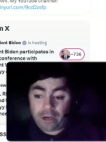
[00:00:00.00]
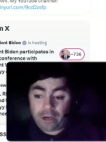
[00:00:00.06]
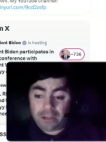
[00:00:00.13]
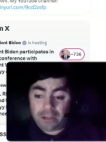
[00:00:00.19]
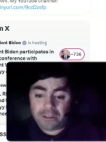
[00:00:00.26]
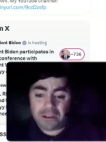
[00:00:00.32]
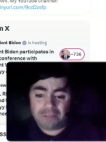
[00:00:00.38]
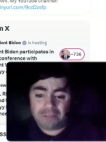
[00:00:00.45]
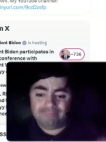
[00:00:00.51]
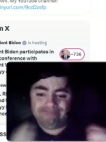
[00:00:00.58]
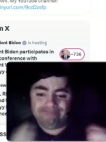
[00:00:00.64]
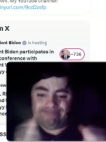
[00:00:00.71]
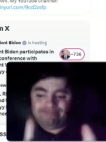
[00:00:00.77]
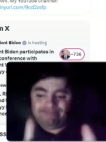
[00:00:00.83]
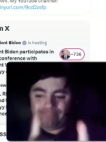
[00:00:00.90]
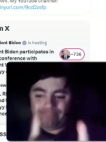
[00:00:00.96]
anything,
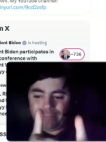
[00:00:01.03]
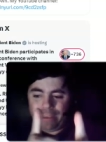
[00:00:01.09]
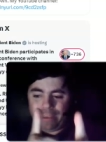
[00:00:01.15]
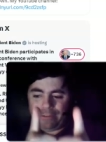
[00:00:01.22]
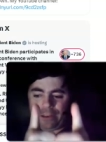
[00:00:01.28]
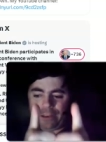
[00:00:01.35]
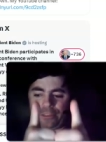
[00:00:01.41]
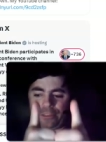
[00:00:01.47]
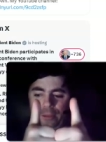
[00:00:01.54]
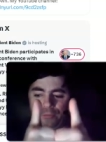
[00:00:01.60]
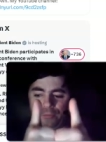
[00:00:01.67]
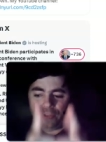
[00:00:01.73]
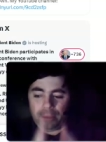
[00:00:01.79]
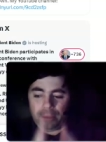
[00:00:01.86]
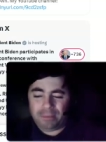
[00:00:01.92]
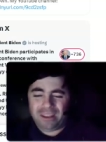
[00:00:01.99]
give it a thumbs
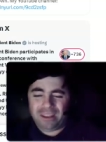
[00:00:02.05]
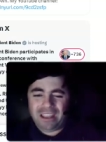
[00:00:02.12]
up.